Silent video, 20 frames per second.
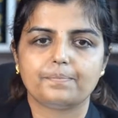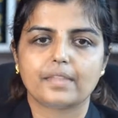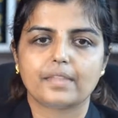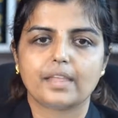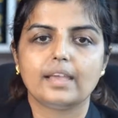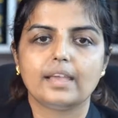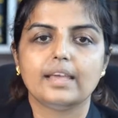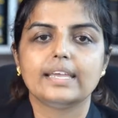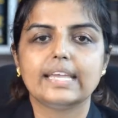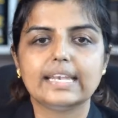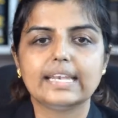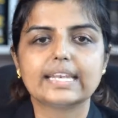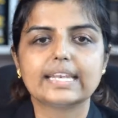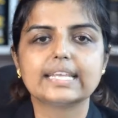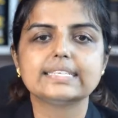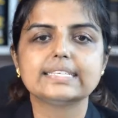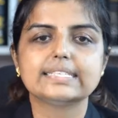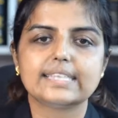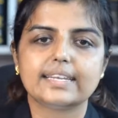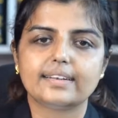In
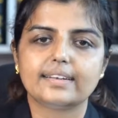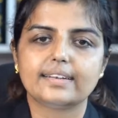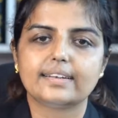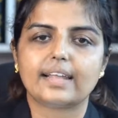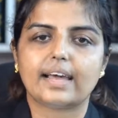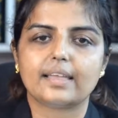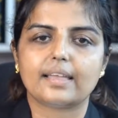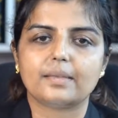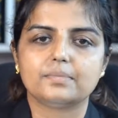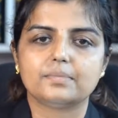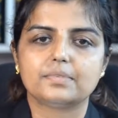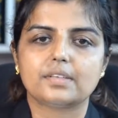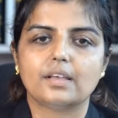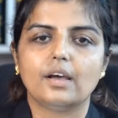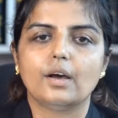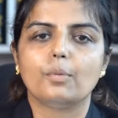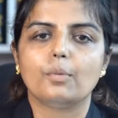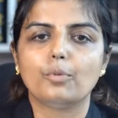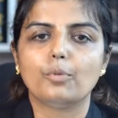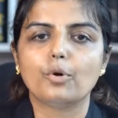recent times,
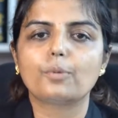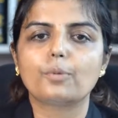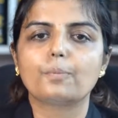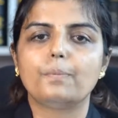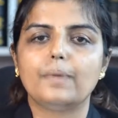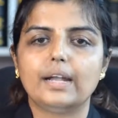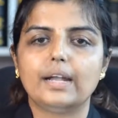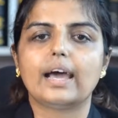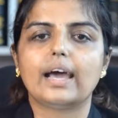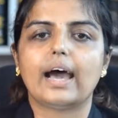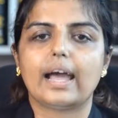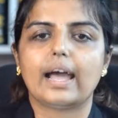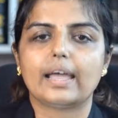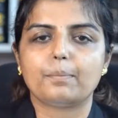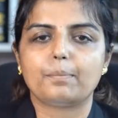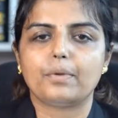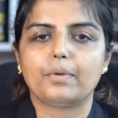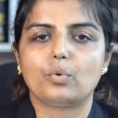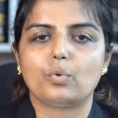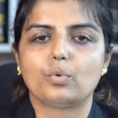book-build
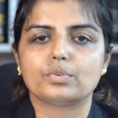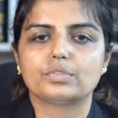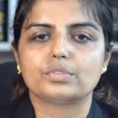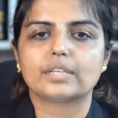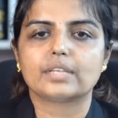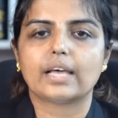IPOs